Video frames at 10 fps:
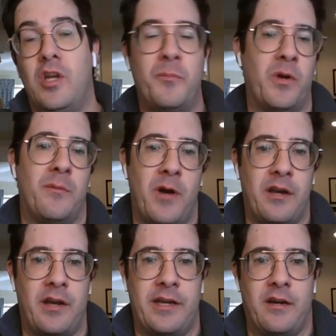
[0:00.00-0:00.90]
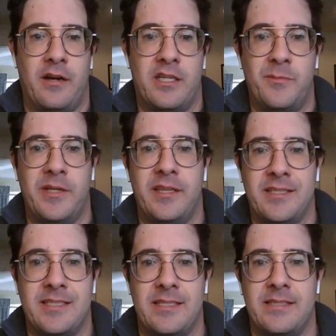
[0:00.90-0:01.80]
you can put him on IR to
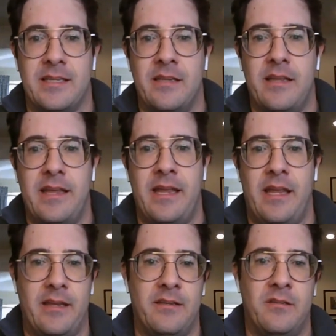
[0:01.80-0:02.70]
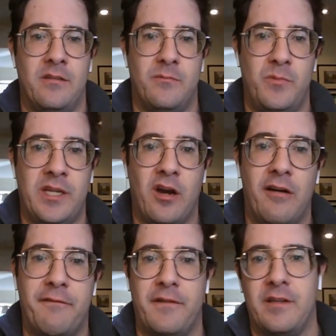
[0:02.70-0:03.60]
begin the season and be
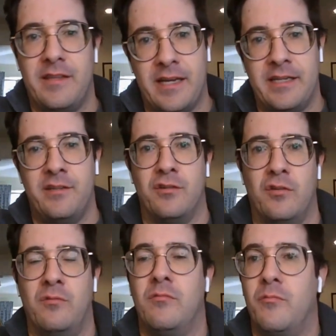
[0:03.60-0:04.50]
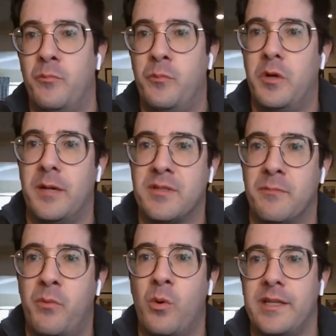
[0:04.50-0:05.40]
confident that he'll put up
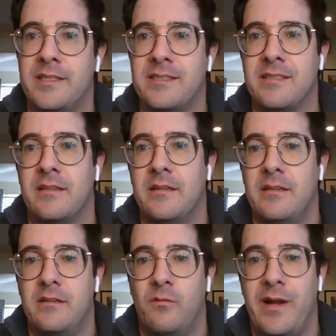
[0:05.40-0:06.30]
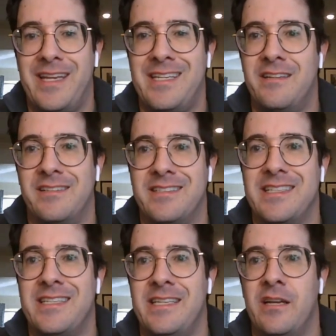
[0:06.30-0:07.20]
some points when he does
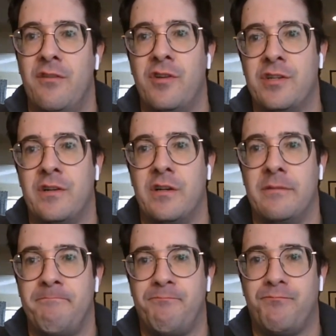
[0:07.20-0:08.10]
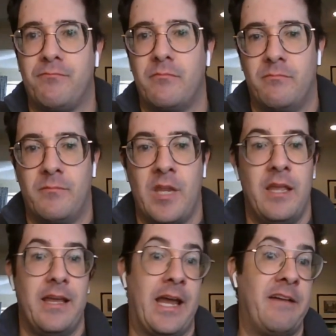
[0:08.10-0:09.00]
indeed return.
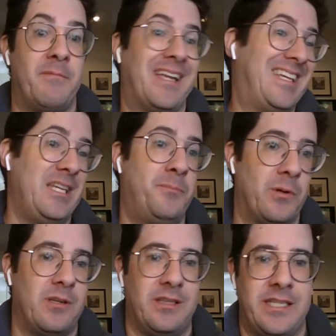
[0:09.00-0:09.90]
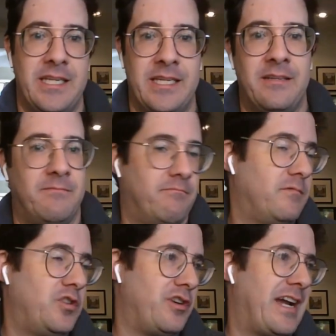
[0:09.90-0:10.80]
I have my keeper league
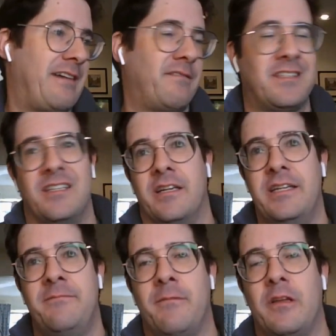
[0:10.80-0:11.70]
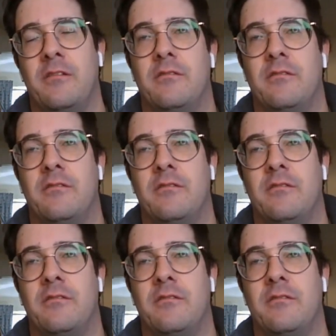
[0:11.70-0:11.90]
draft tonight.